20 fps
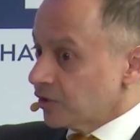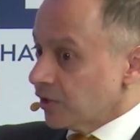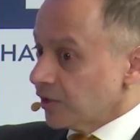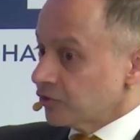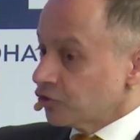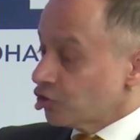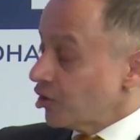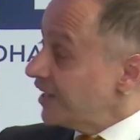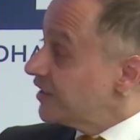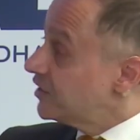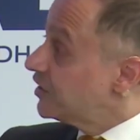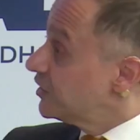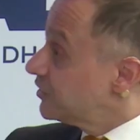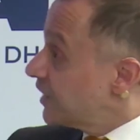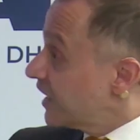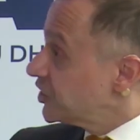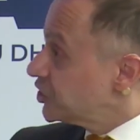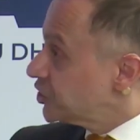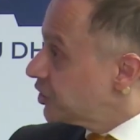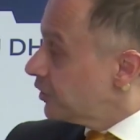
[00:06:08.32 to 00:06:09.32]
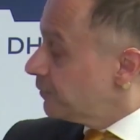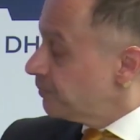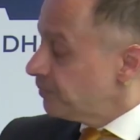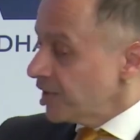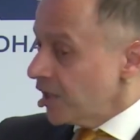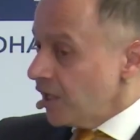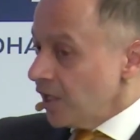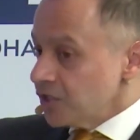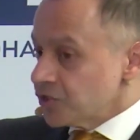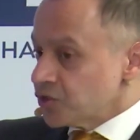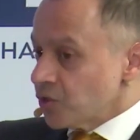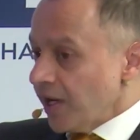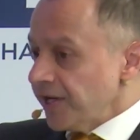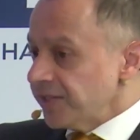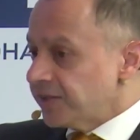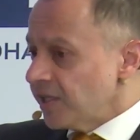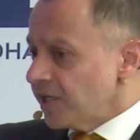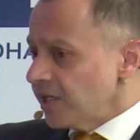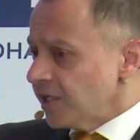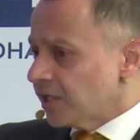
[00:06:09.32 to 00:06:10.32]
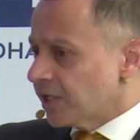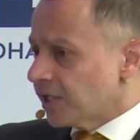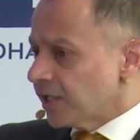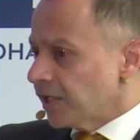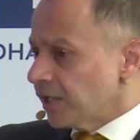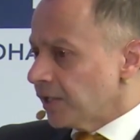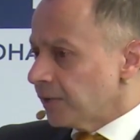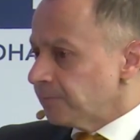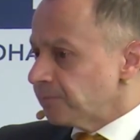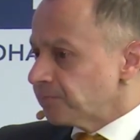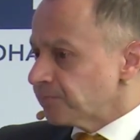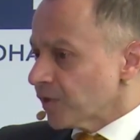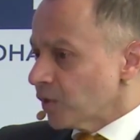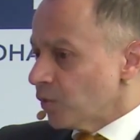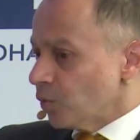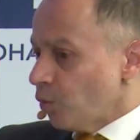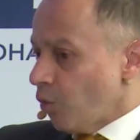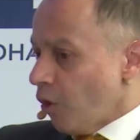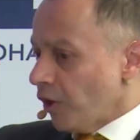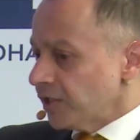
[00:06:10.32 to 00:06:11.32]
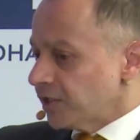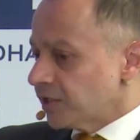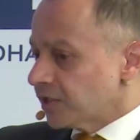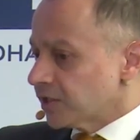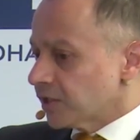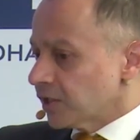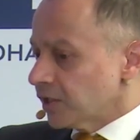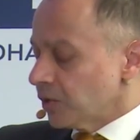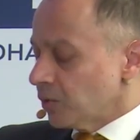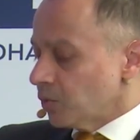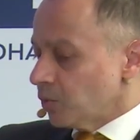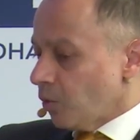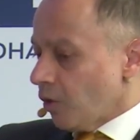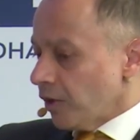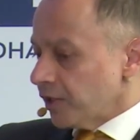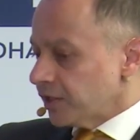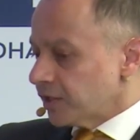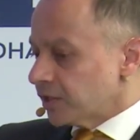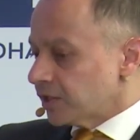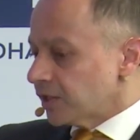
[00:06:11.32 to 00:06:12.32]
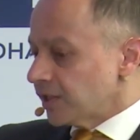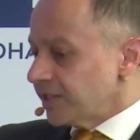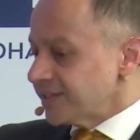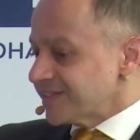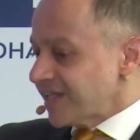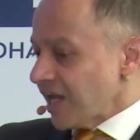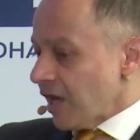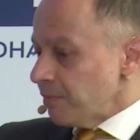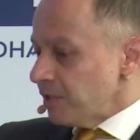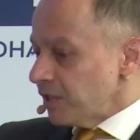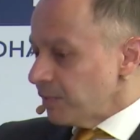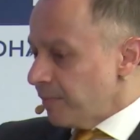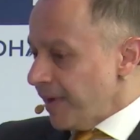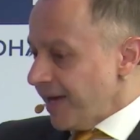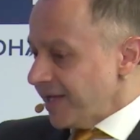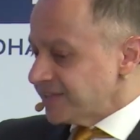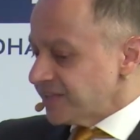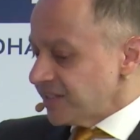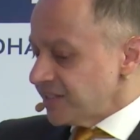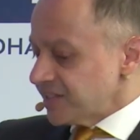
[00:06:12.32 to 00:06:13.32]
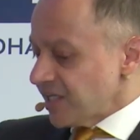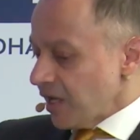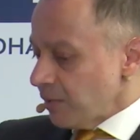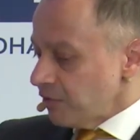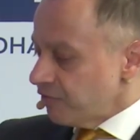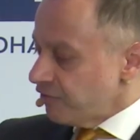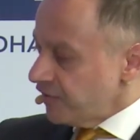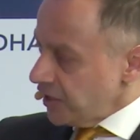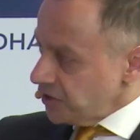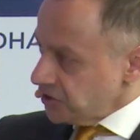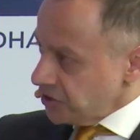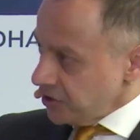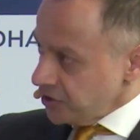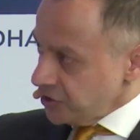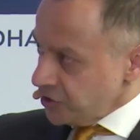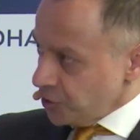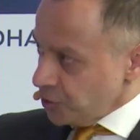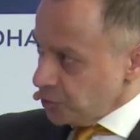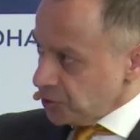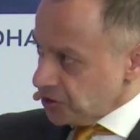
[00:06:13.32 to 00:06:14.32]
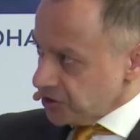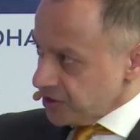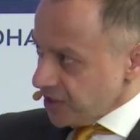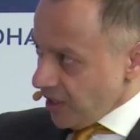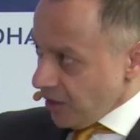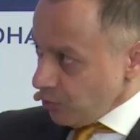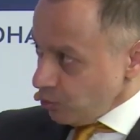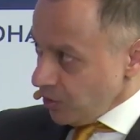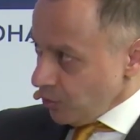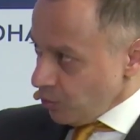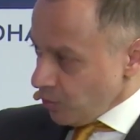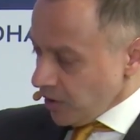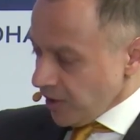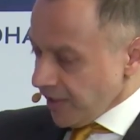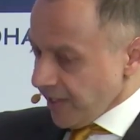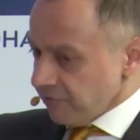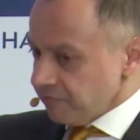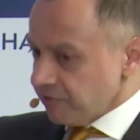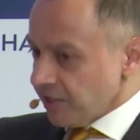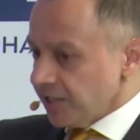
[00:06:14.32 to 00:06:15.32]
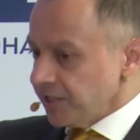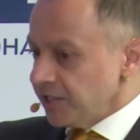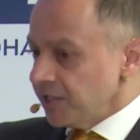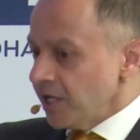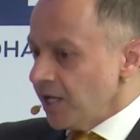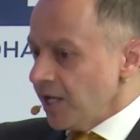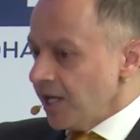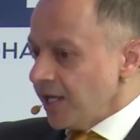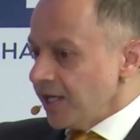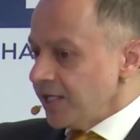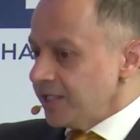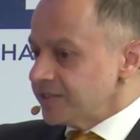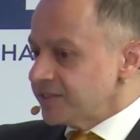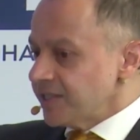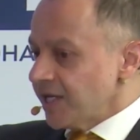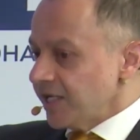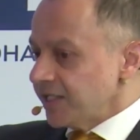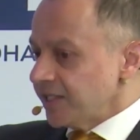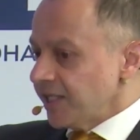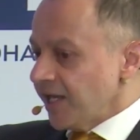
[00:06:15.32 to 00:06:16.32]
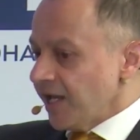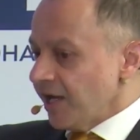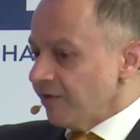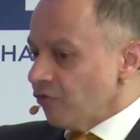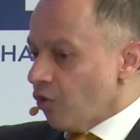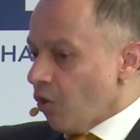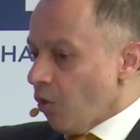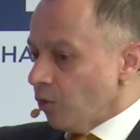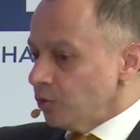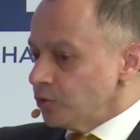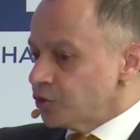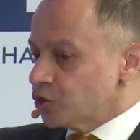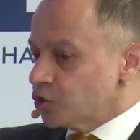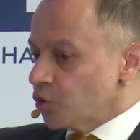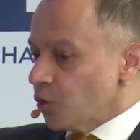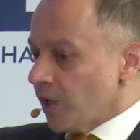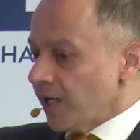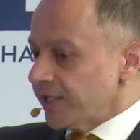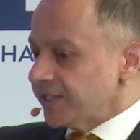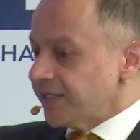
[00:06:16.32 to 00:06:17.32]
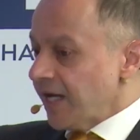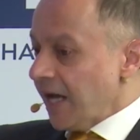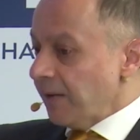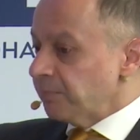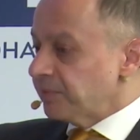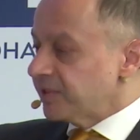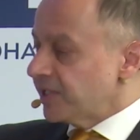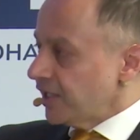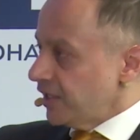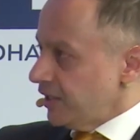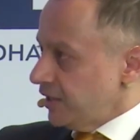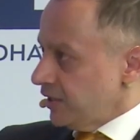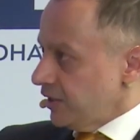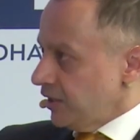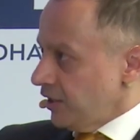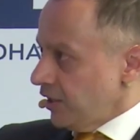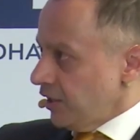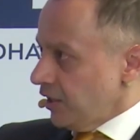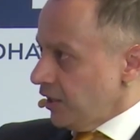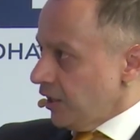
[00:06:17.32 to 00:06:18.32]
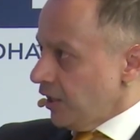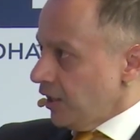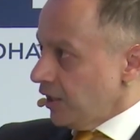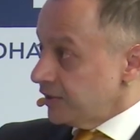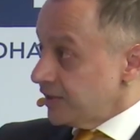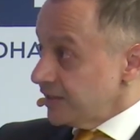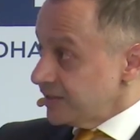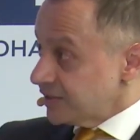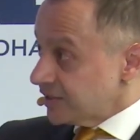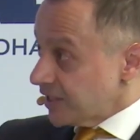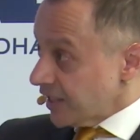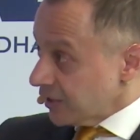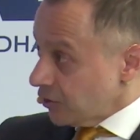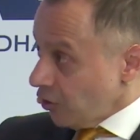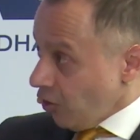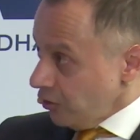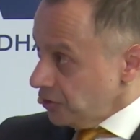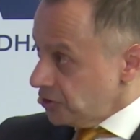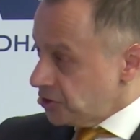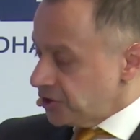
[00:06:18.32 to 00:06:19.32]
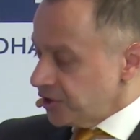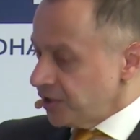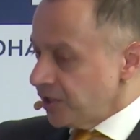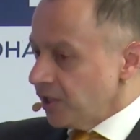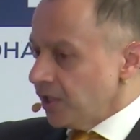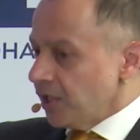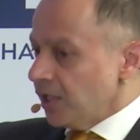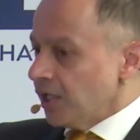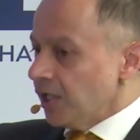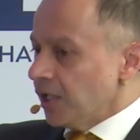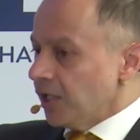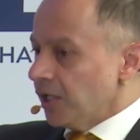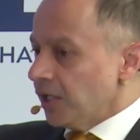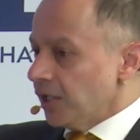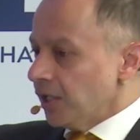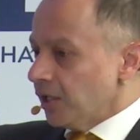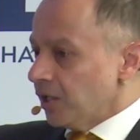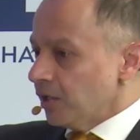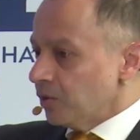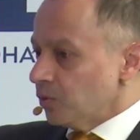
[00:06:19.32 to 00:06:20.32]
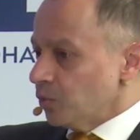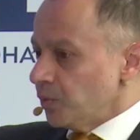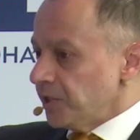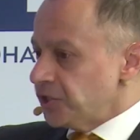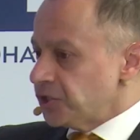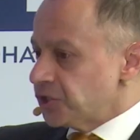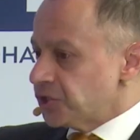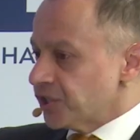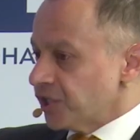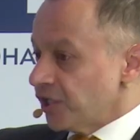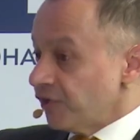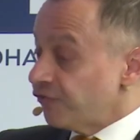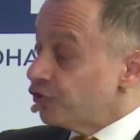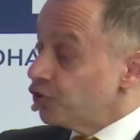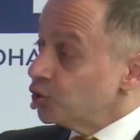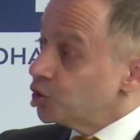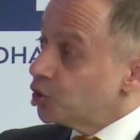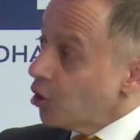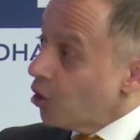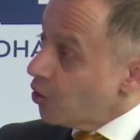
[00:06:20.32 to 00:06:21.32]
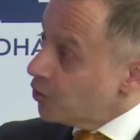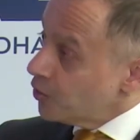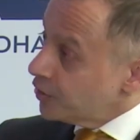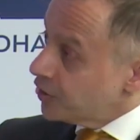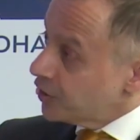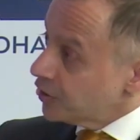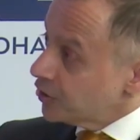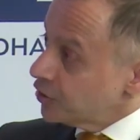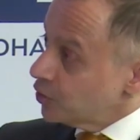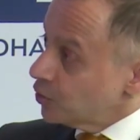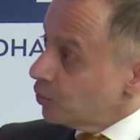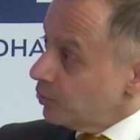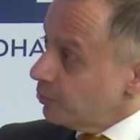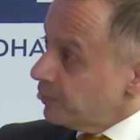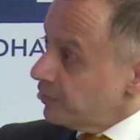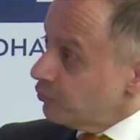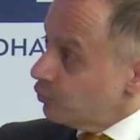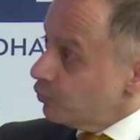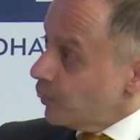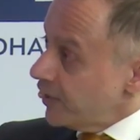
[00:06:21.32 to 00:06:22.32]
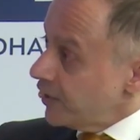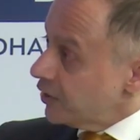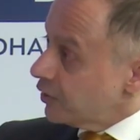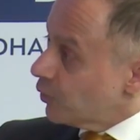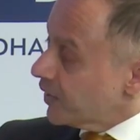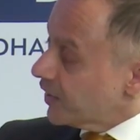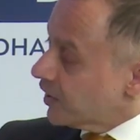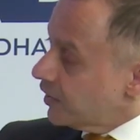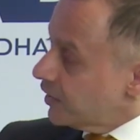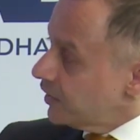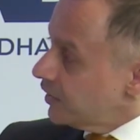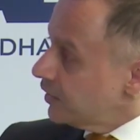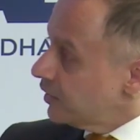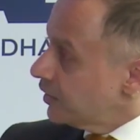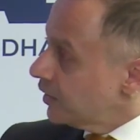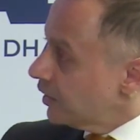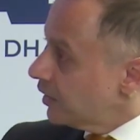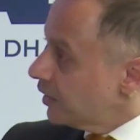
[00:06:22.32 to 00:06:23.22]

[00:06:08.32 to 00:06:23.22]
threat detection. So I think what Islamic banks and Islamic financial institutions around the world have done is that they have also adapted this technology, which if you don't, you will be very quickly,